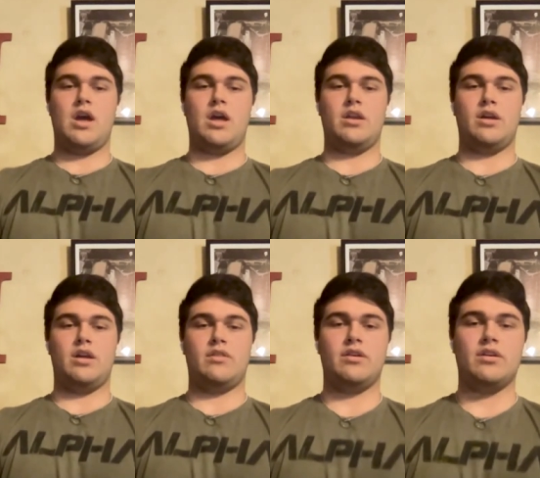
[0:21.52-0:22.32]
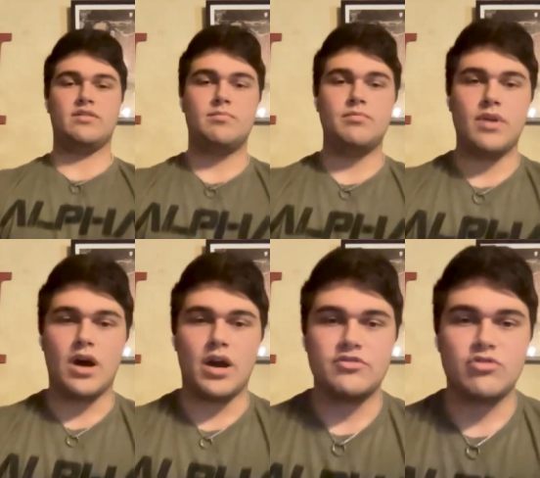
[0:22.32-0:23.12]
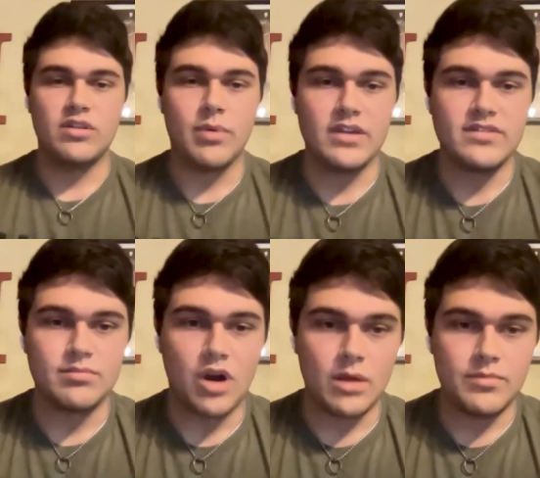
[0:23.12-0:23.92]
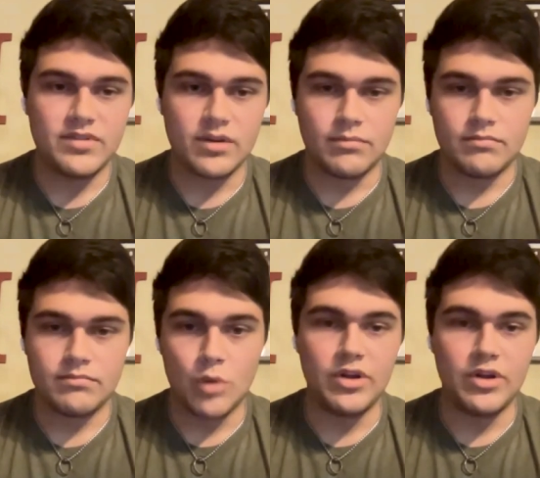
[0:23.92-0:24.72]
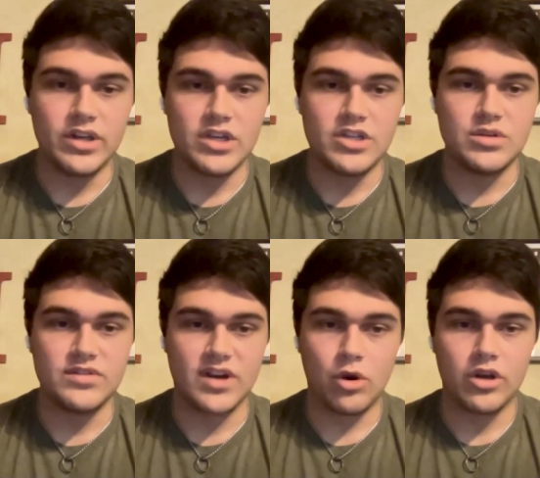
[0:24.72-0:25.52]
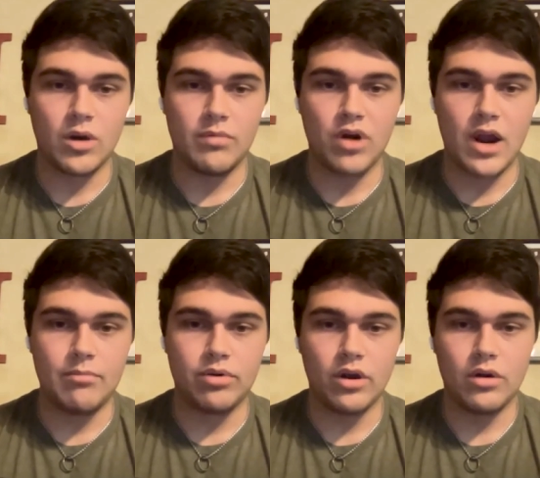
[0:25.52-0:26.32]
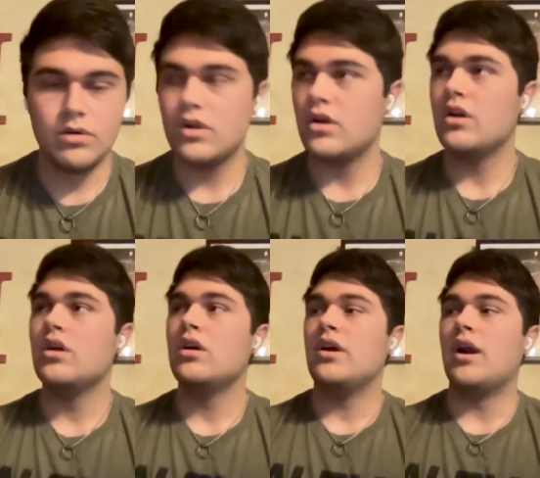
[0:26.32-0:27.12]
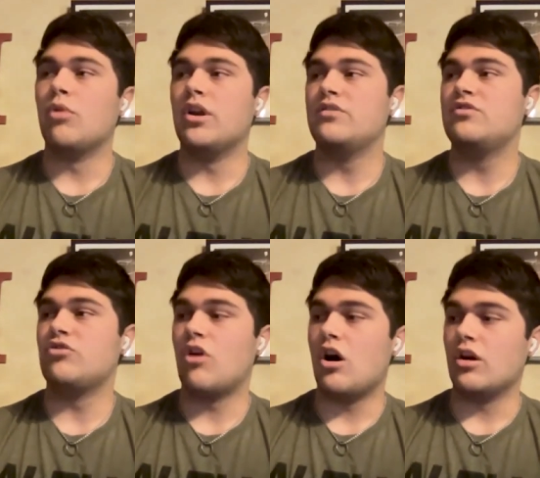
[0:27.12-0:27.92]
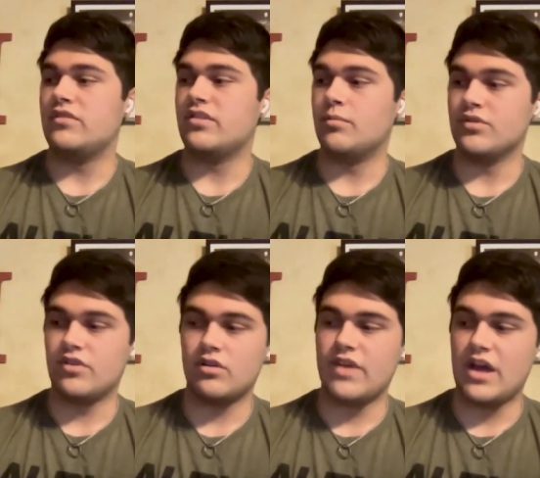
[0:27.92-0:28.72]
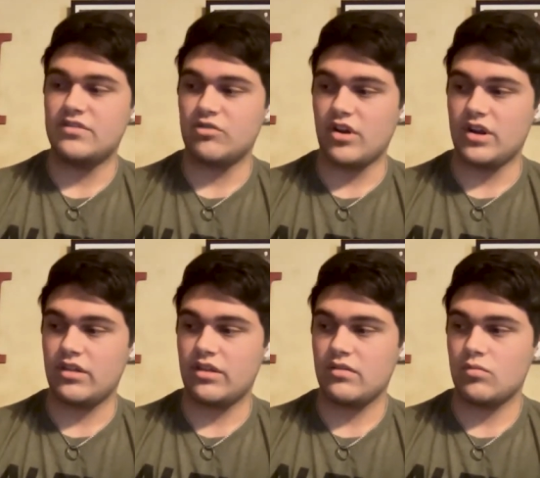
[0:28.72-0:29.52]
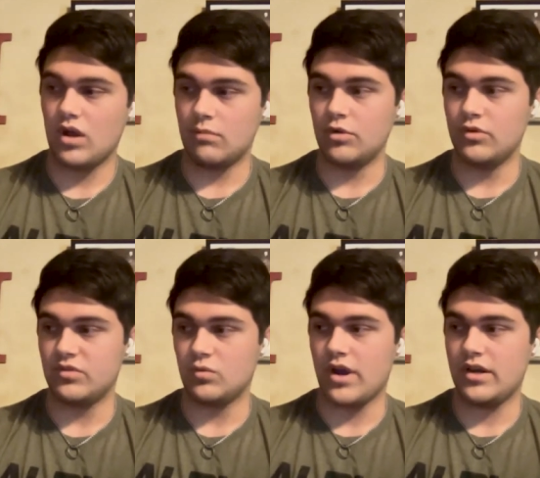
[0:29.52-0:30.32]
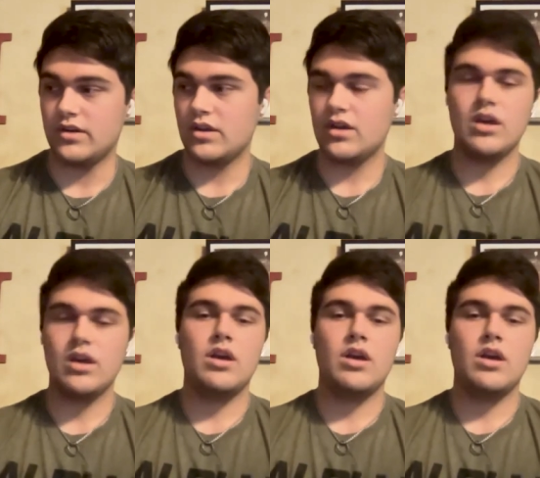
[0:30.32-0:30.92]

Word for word: And this strength base has brought up some mobility issues that I'm working on with Prime Pro, and I'm running strong to preserve that strength while I'm losing weight.